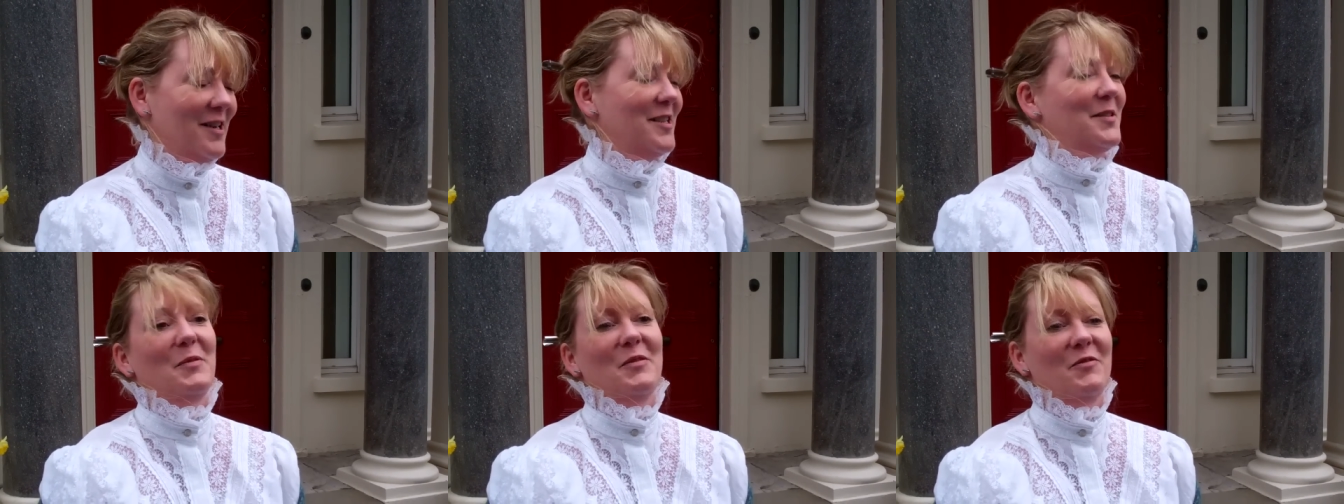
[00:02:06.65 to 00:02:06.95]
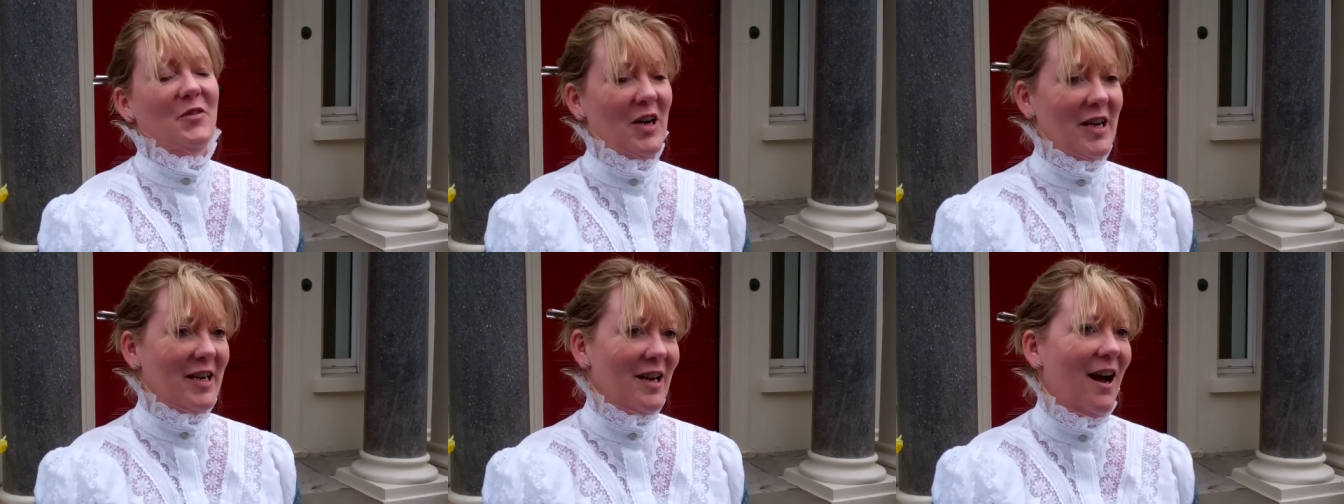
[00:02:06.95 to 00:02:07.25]
has
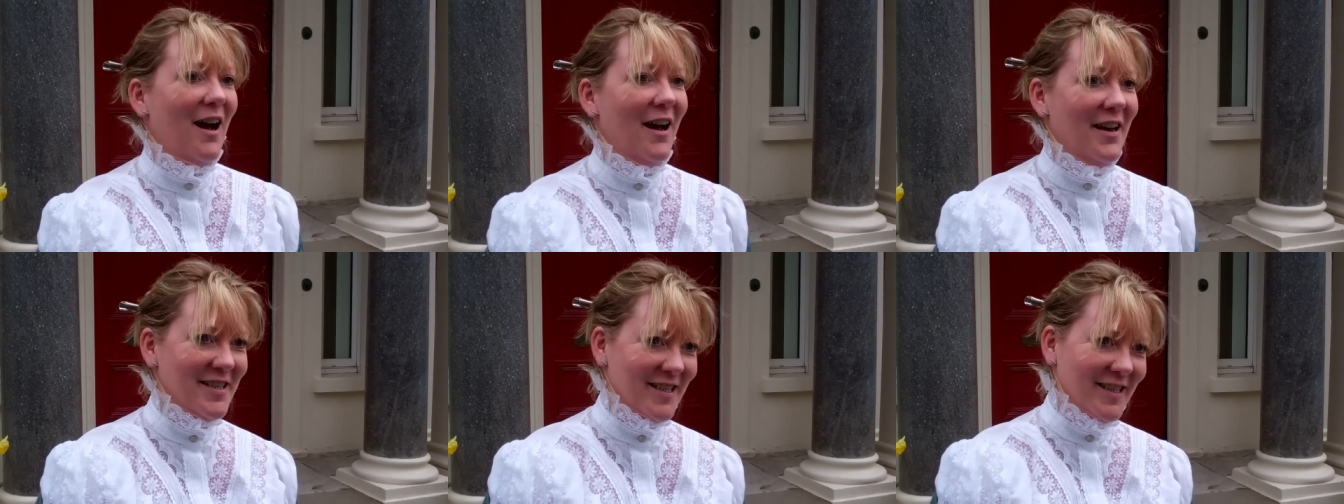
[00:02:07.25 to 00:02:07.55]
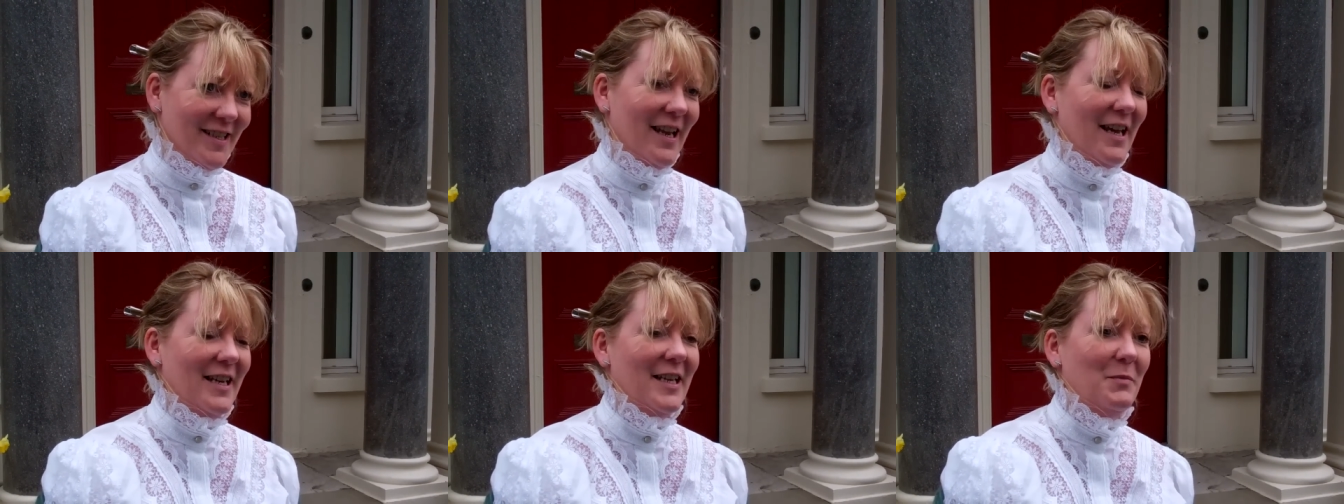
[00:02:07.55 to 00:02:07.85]
been very kind
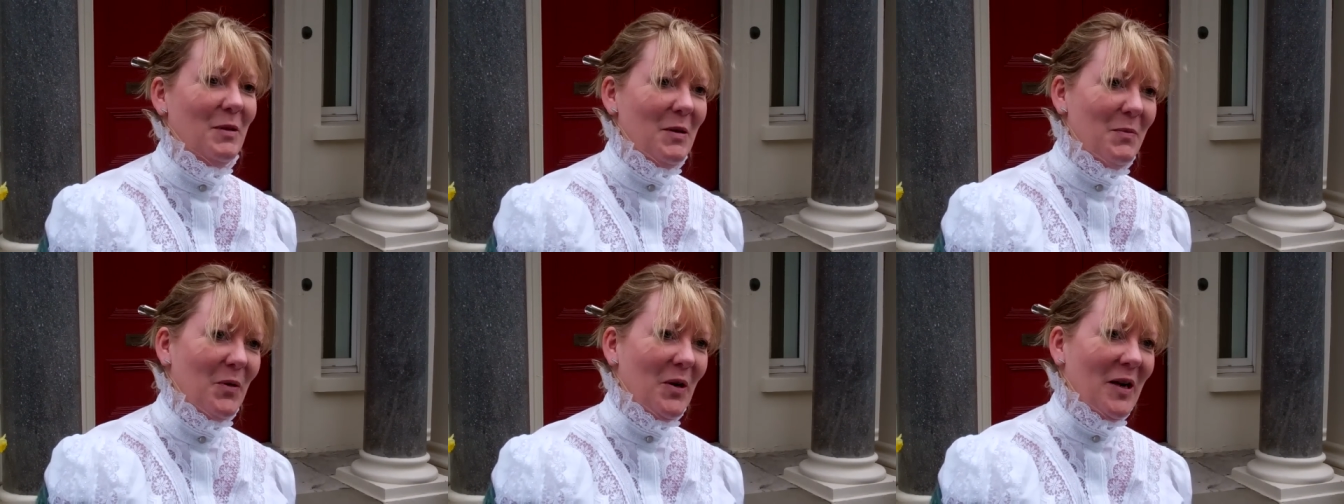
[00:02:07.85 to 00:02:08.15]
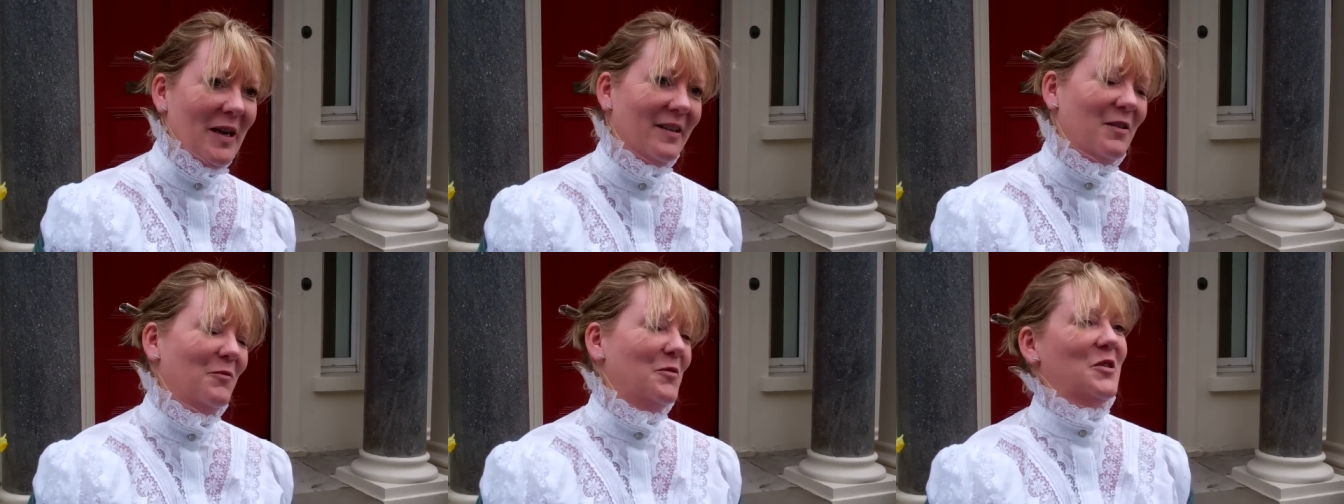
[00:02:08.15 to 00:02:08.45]
in letting me
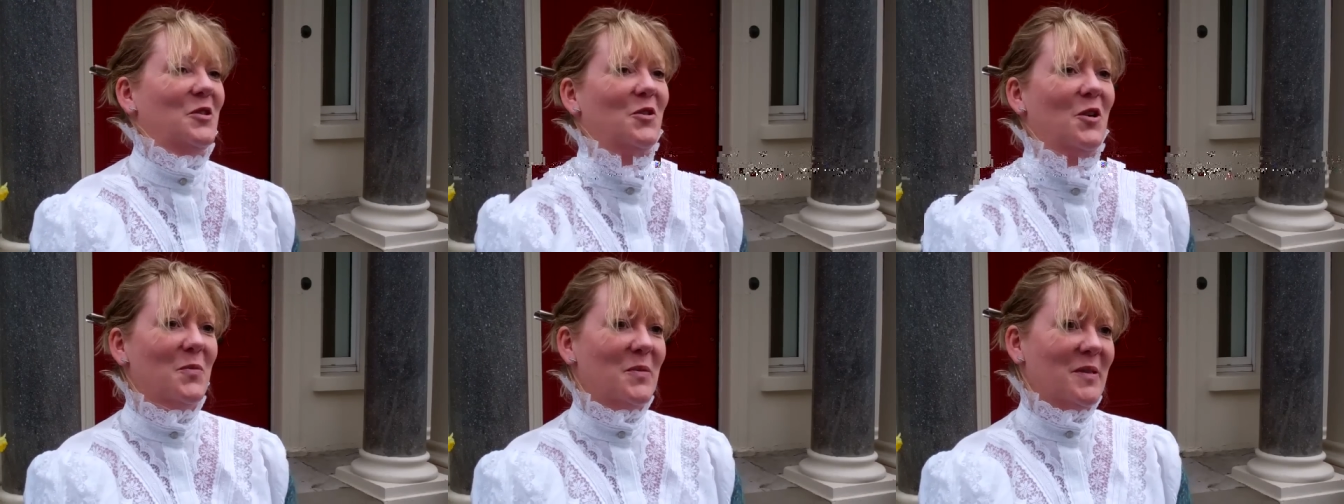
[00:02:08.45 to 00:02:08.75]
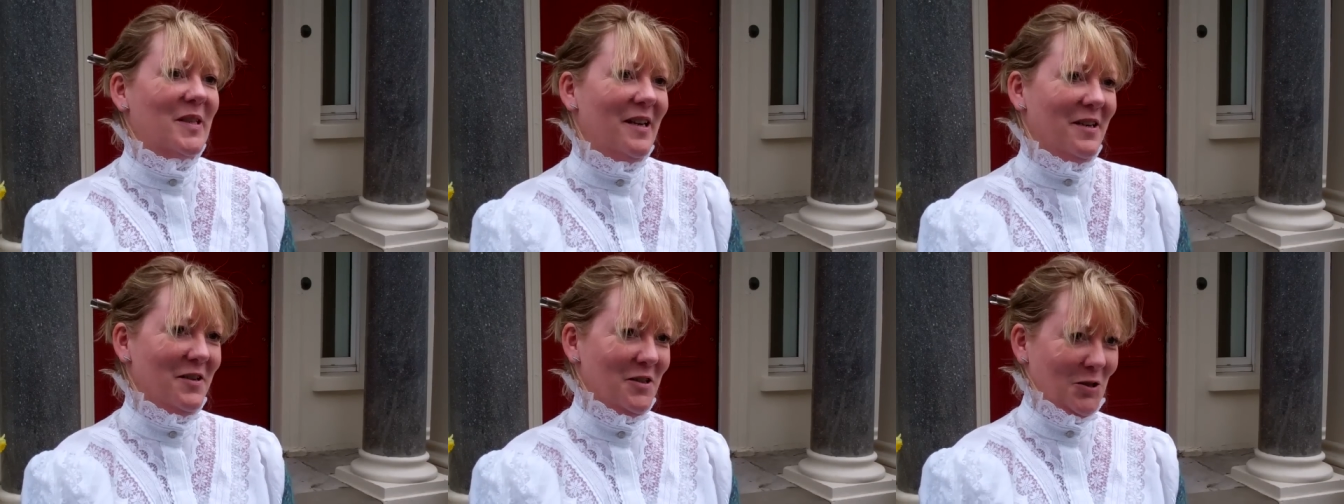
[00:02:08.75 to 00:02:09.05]
bring those
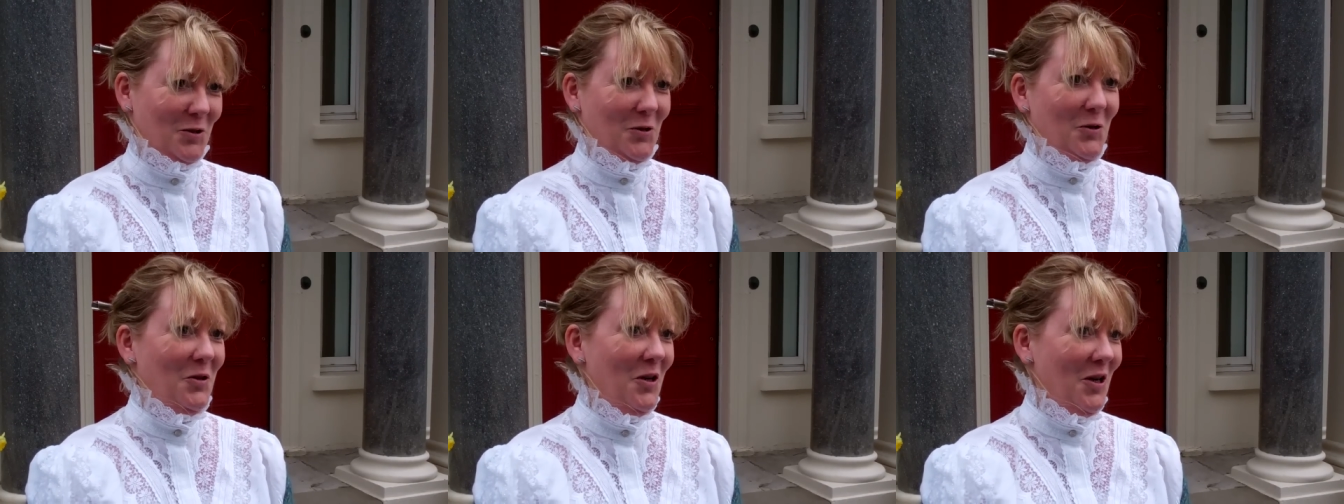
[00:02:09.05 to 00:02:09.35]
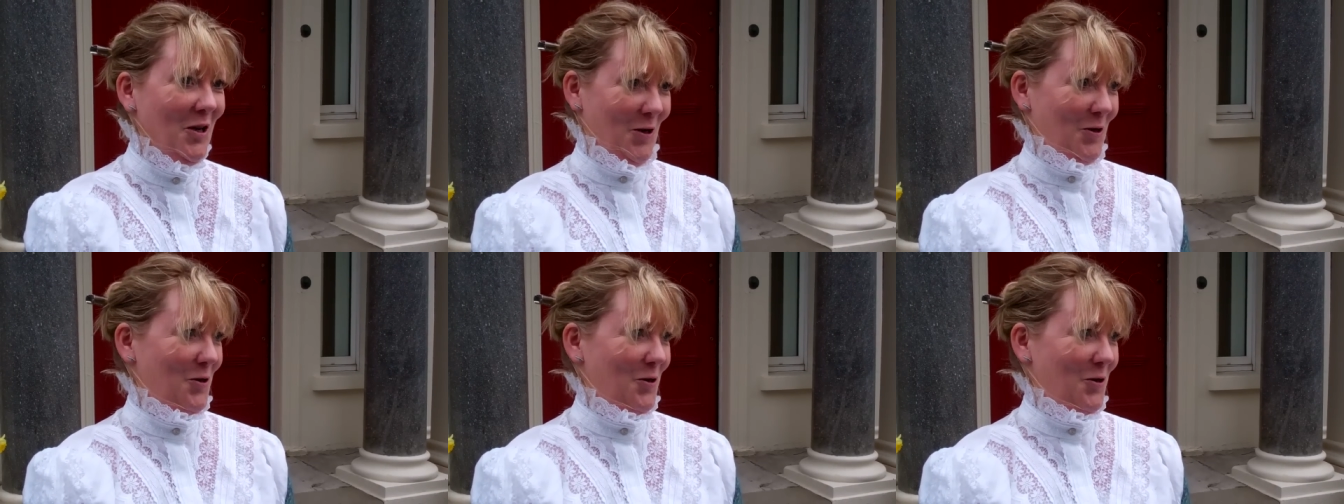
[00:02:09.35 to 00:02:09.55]
groups into